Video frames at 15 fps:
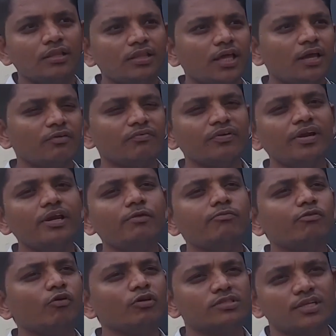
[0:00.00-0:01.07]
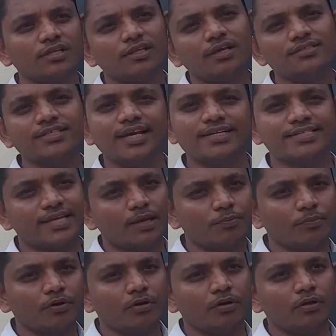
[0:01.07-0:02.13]
they are freely floats on the cell
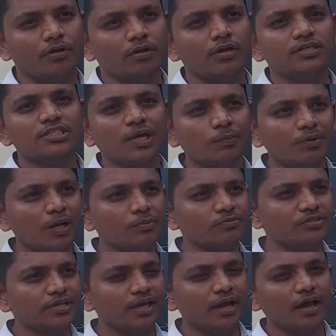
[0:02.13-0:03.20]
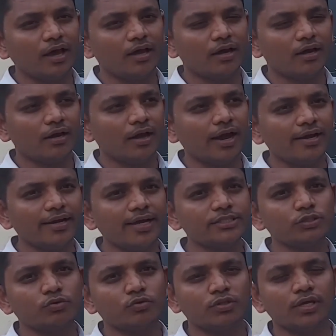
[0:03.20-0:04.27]
sap. Sometimes they are
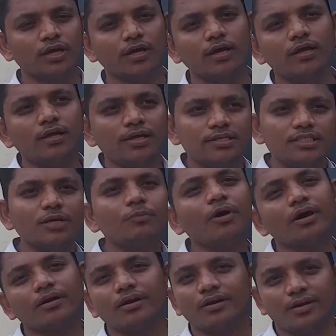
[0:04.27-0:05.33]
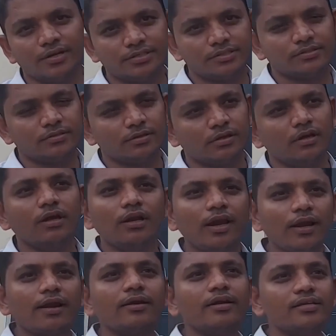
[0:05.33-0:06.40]
attached to the some organelles.
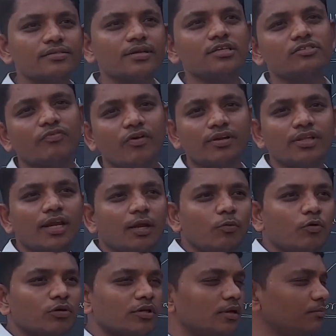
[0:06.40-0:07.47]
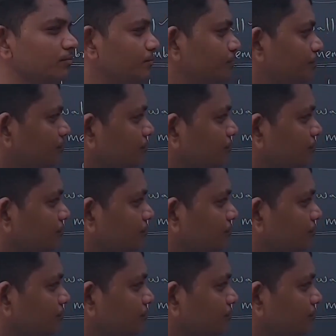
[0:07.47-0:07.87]
Let us discuss further about them.